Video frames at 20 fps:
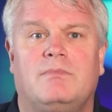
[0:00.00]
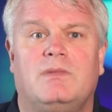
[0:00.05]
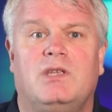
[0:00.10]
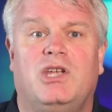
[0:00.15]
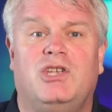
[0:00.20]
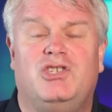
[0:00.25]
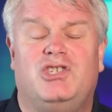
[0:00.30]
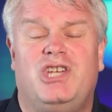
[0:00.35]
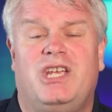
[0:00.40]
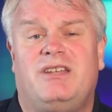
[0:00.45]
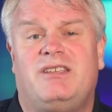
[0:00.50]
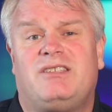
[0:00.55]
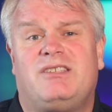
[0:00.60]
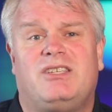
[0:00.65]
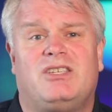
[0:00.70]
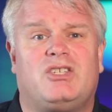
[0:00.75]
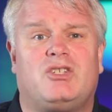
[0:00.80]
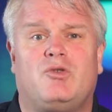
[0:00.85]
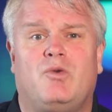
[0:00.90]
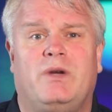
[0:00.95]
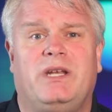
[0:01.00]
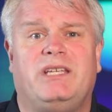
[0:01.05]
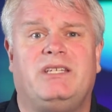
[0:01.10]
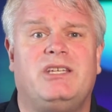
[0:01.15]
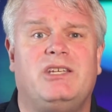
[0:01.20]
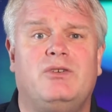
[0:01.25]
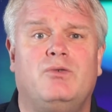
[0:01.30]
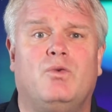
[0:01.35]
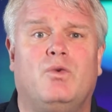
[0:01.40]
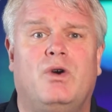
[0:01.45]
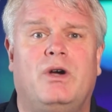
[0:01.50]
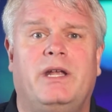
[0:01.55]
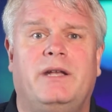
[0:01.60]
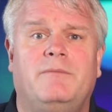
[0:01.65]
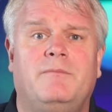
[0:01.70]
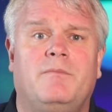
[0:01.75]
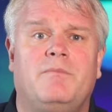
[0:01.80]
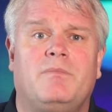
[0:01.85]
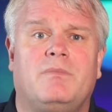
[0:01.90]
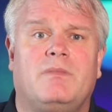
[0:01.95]
In Genesis 22
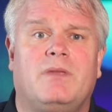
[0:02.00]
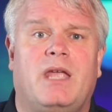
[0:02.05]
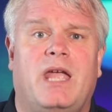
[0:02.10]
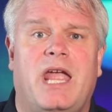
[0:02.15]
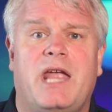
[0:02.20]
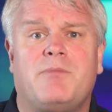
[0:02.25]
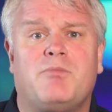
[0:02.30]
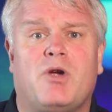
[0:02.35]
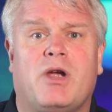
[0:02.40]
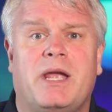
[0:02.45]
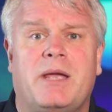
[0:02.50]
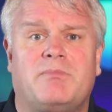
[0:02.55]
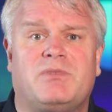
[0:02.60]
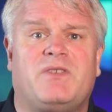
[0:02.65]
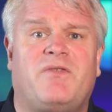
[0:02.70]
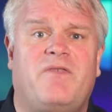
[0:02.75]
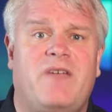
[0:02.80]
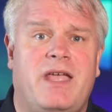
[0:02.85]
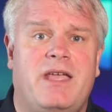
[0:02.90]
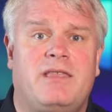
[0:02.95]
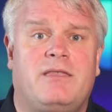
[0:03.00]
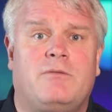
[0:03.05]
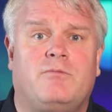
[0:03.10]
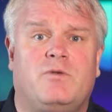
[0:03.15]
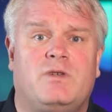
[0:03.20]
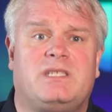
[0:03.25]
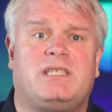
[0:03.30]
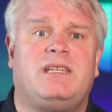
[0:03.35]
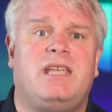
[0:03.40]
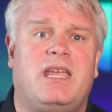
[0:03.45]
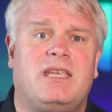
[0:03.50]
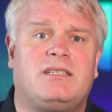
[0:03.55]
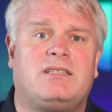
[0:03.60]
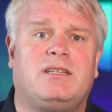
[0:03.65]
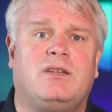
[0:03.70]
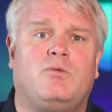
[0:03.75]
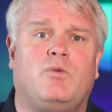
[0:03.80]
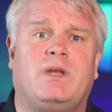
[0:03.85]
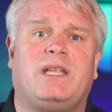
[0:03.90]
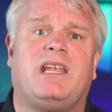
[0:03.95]
1, Abraham's faith was
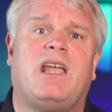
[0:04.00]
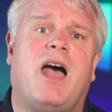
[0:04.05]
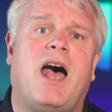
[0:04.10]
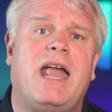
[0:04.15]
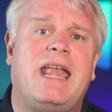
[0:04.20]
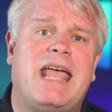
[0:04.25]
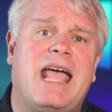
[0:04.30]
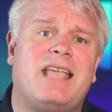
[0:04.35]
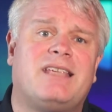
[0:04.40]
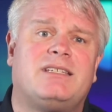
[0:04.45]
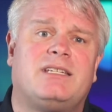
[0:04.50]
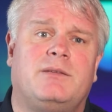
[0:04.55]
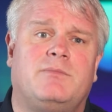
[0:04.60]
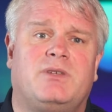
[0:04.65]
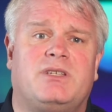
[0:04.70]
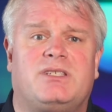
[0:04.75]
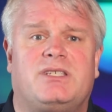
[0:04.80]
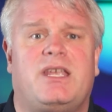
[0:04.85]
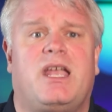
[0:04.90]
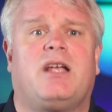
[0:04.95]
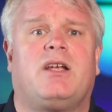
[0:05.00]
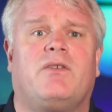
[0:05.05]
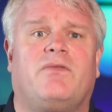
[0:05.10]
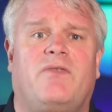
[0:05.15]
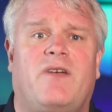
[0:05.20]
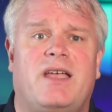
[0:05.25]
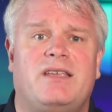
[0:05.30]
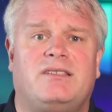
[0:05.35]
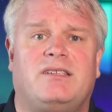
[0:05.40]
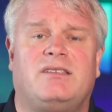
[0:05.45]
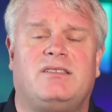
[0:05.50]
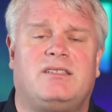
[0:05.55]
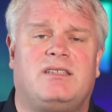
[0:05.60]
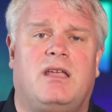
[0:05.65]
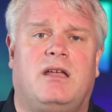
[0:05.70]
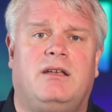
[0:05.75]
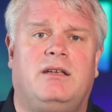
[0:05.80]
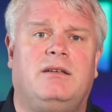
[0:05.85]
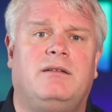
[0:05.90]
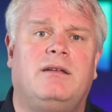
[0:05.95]
tested when God asked him to sacrifice his
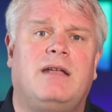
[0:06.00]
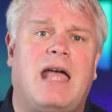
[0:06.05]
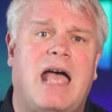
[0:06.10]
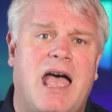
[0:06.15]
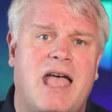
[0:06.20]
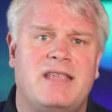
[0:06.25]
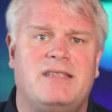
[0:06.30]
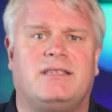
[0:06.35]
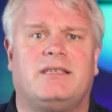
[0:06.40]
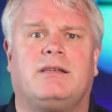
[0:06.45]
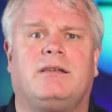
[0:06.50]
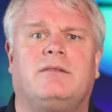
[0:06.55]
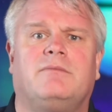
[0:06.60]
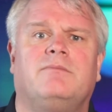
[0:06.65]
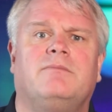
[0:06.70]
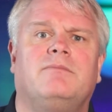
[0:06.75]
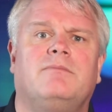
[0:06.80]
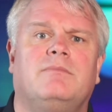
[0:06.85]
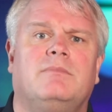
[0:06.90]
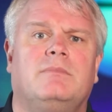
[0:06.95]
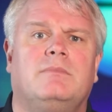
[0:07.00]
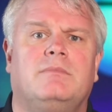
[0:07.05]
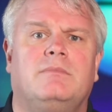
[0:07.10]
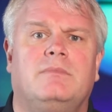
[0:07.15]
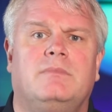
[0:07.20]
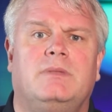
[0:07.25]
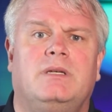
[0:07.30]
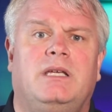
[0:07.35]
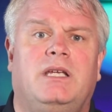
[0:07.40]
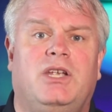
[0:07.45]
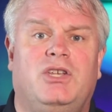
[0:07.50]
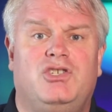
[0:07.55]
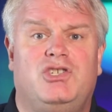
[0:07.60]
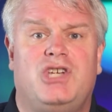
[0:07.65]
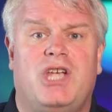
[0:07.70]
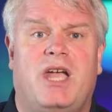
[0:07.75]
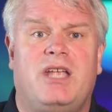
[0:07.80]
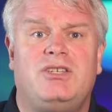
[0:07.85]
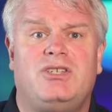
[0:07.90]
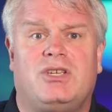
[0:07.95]
son Isaac. In
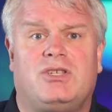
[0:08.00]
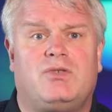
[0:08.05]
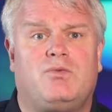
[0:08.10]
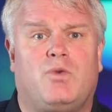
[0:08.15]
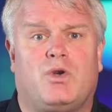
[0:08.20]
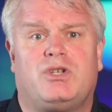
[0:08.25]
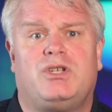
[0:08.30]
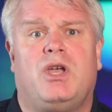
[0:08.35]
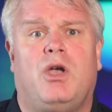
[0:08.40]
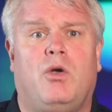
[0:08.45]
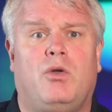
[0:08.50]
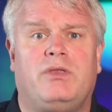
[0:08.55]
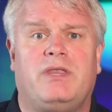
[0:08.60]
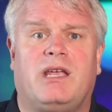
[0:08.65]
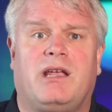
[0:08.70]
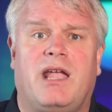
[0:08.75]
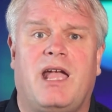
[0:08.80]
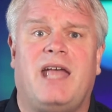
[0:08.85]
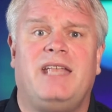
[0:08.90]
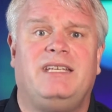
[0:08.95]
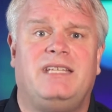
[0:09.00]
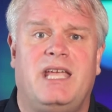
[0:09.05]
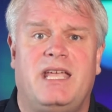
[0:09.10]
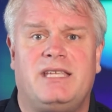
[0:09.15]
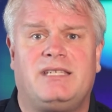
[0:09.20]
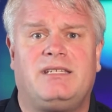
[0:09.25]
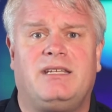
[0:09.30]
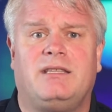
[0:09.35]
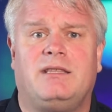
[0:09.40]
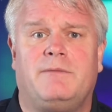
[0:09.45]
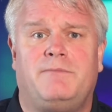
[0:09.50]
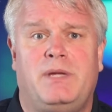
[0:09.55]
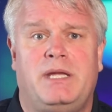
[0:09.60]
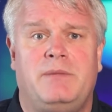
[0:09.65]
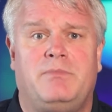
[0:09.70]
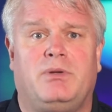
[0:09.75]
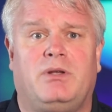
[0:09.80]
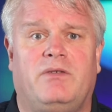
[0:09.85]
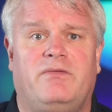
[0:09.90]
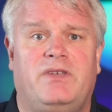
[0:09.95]
Judges, we're told that God tested the
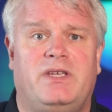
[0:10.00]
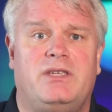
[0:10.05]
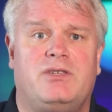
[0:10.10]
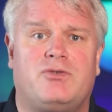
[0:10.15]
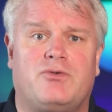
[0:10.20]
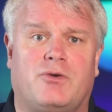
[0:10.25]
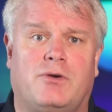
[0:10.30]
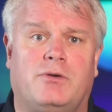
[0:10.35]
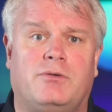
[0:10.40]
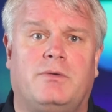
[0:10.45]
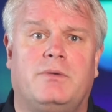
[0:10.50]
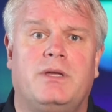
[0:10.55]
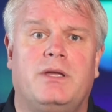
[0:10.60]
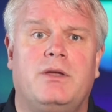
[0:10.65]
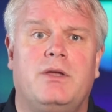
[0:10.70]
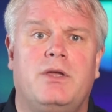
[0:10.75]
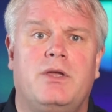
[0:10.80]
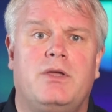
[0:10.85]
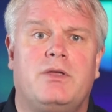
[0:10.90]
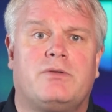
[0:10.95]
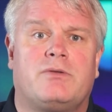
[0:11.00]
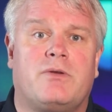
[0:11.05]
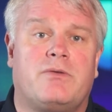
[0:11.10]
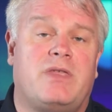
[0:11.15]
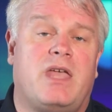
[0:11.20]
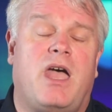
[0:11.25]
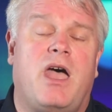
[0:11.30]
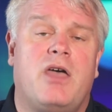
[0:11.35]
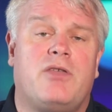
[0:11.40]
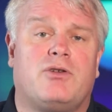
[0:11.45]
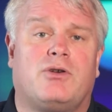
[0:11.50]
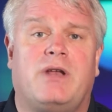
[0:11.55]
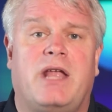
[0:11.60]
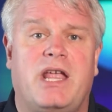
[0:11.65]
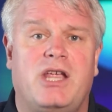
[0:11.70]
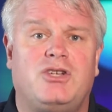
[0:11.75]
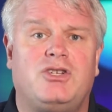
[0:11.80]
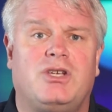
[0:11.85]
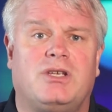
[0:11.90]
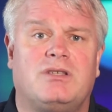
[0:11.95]
people of Israel through the other
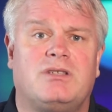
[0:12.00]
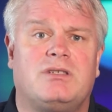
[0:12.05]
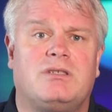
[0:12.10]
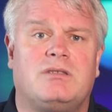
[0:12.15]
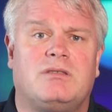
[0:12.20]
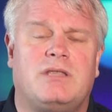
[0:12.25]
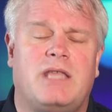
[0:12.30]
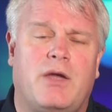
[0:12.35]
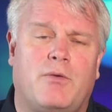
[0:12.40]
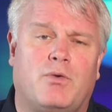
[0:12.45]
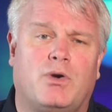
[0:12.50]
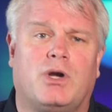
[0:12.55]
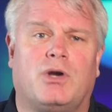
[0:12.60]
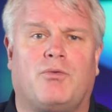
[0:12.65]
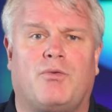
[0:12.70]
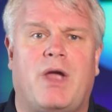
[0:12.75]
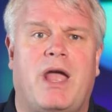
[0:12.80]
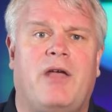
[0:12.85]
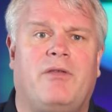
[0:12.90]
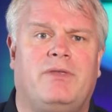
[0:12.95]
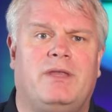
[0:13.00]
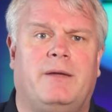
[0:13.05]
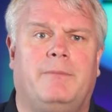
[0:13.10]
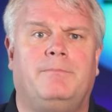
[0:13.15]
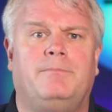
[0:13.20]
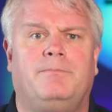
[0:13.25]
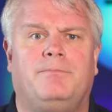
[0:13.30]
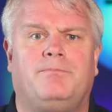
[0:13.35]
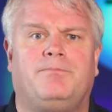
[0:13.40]
nations that were around them.